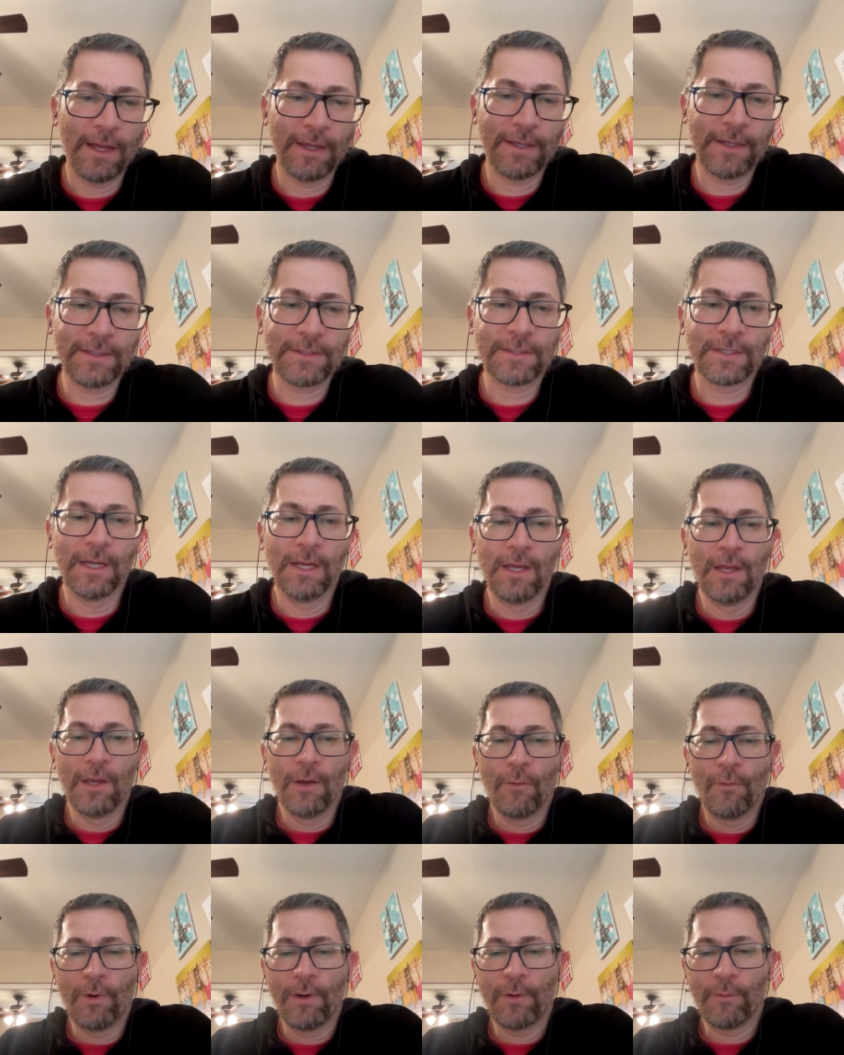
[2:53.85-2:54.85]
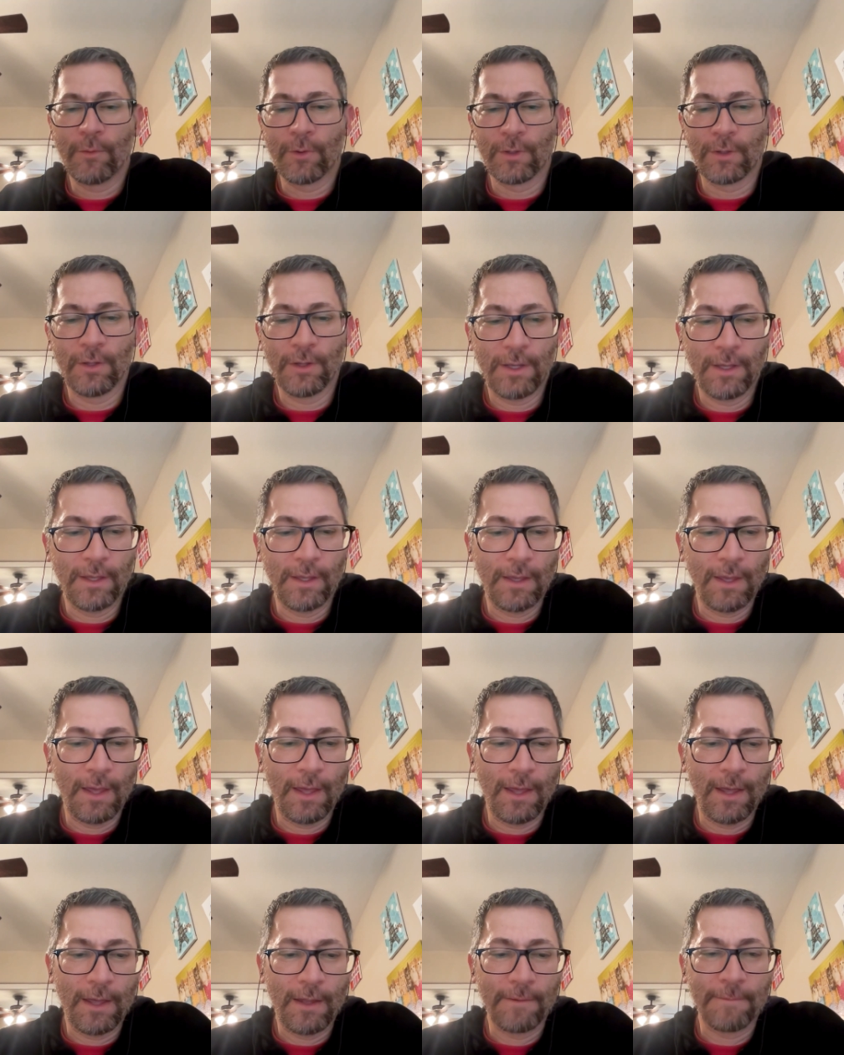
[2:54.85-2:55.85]
I guess when we're looking
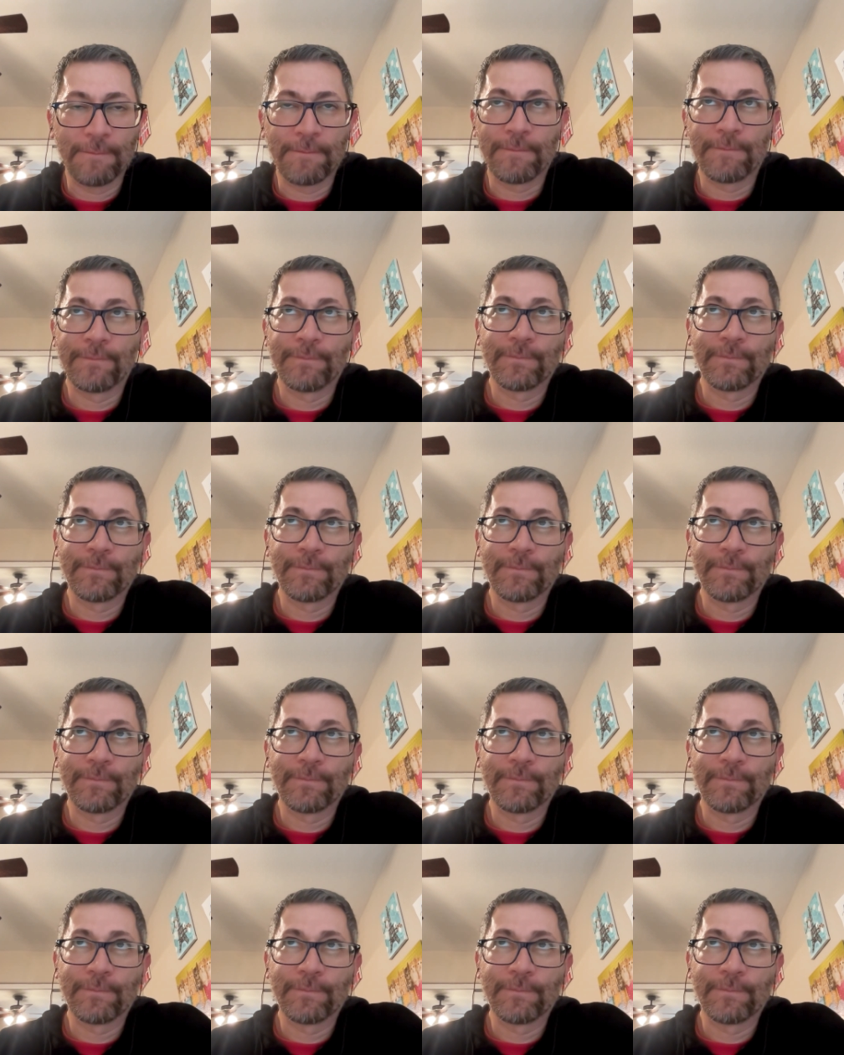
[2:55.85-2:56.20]
at